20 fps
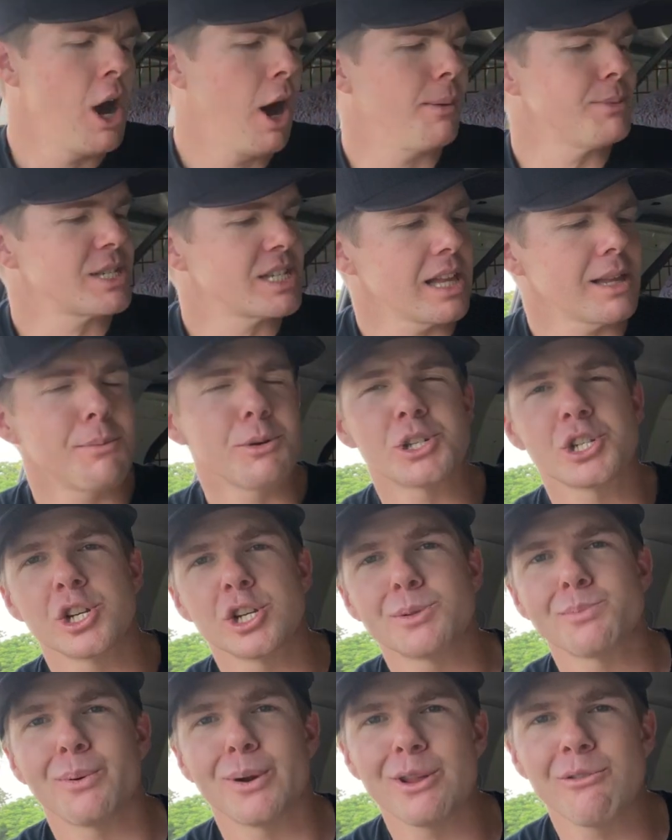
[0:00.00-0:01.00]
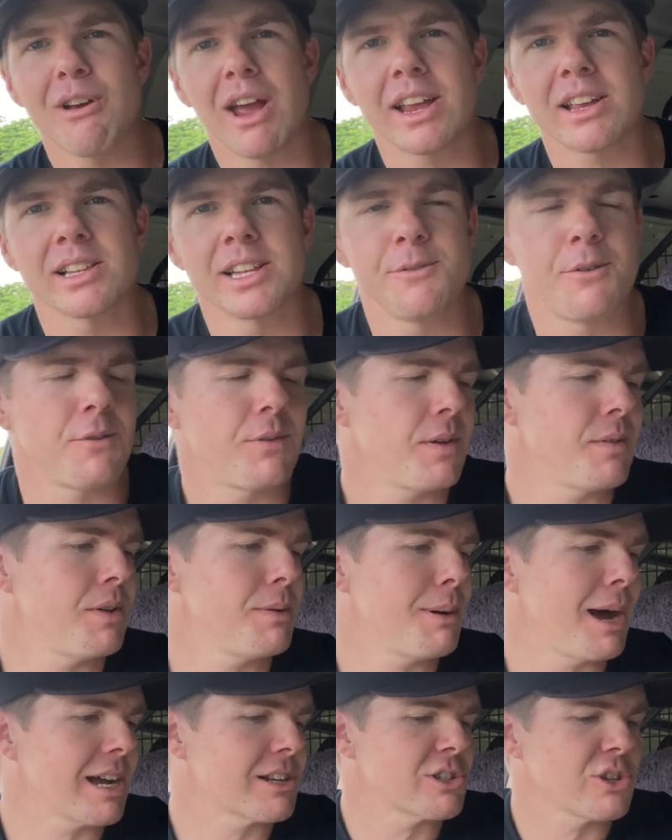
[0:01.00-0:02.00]
I'm selling my shoes pretty regularly for
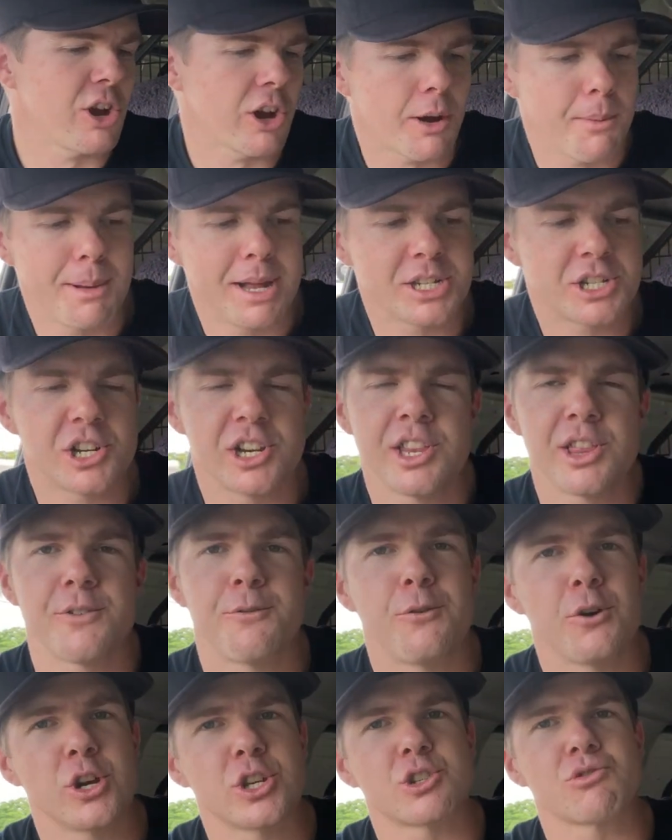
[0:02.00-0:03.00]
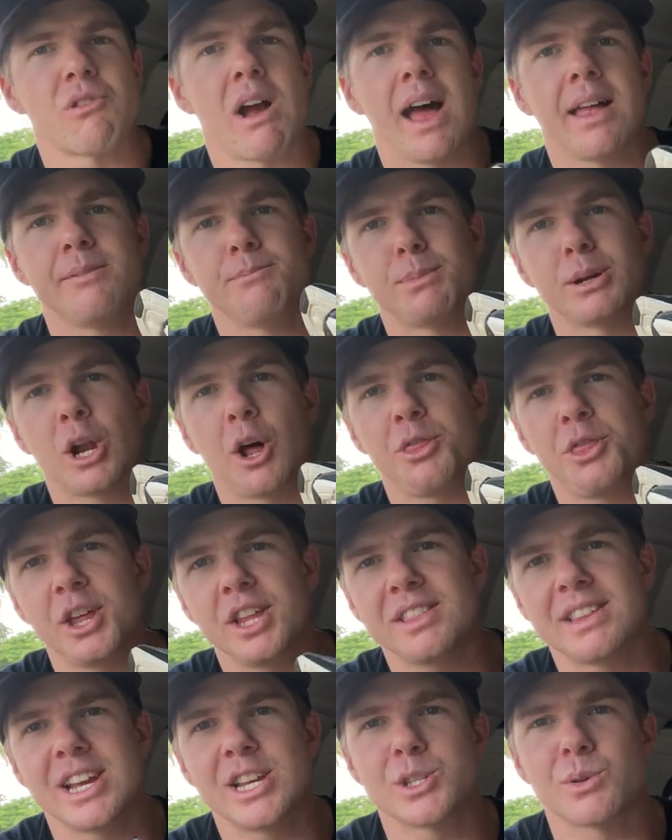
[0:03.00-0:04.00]
50 bucks, like I mentioned in the first run, but I
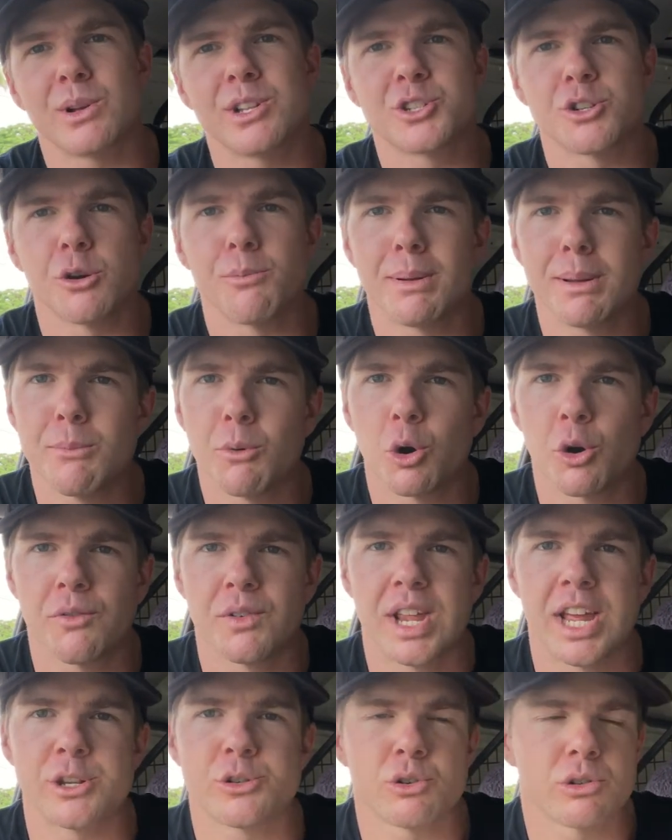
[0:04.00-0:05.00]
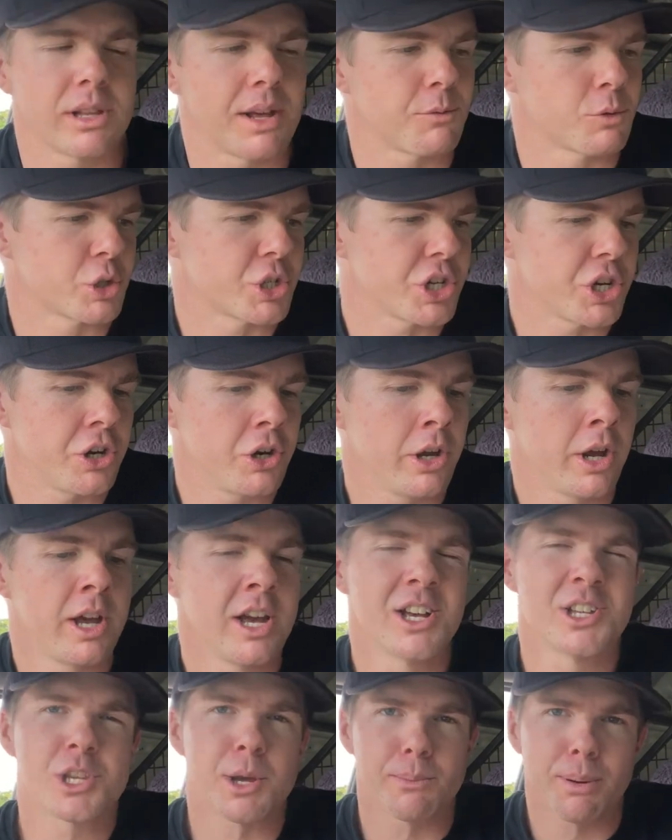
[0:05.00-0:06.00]
think these ones are a bit more of an entry level shoe.
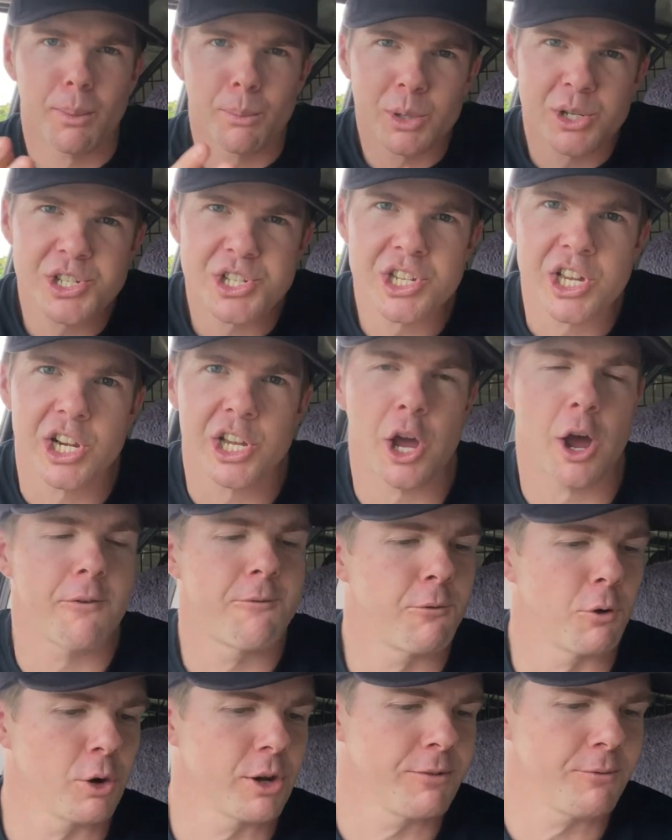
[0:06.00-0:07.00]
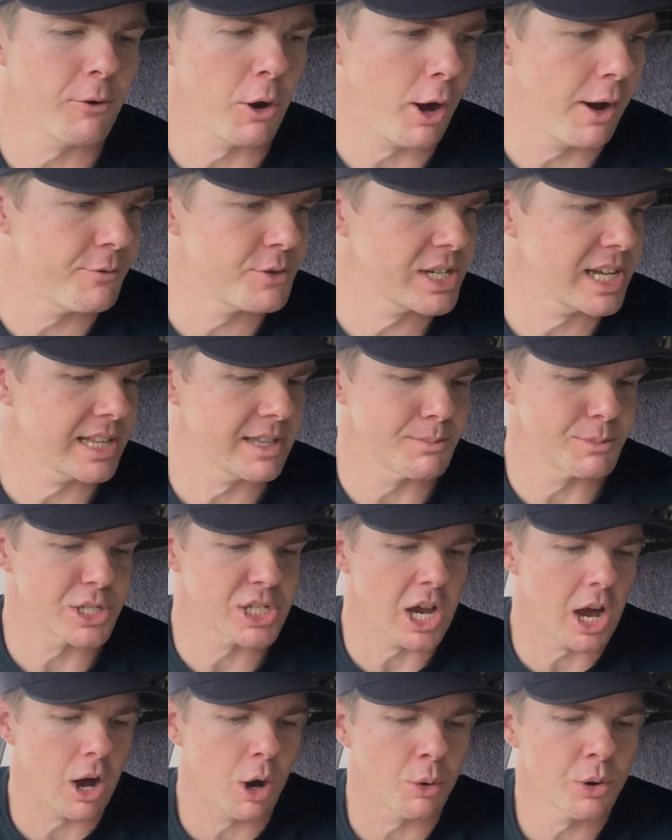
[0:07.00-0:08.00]
So I'm probably just gonna go 45 to get them
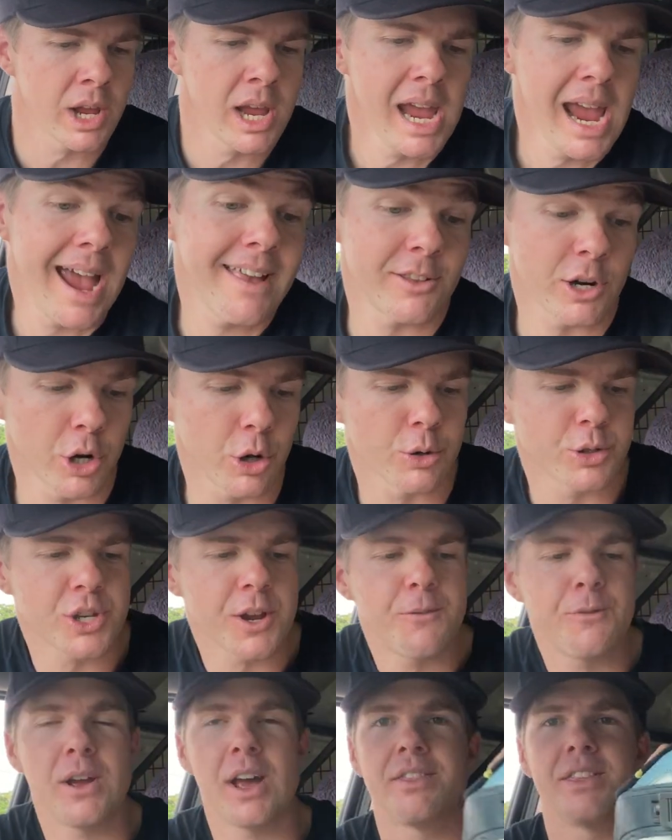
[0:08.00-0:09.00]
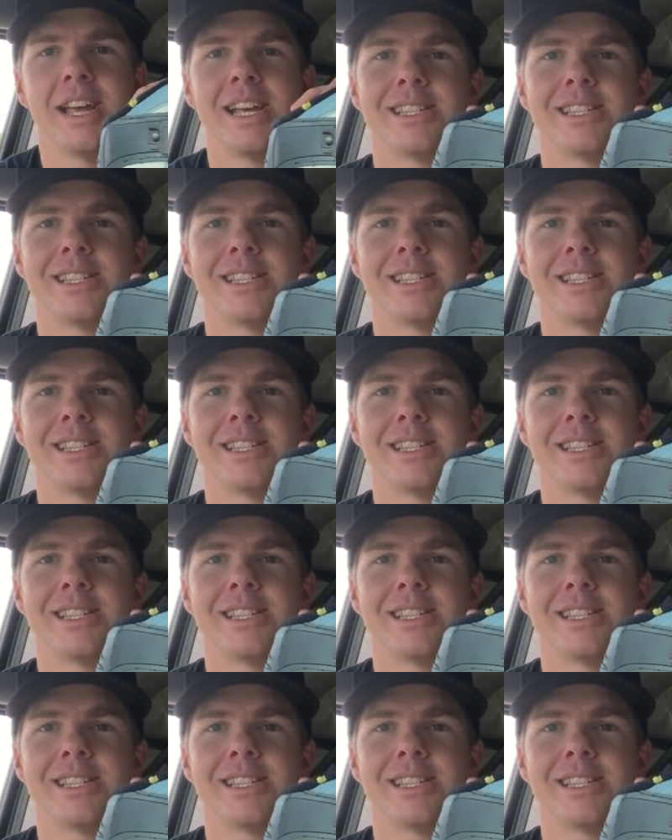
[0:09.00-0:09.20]
sold. And then I also found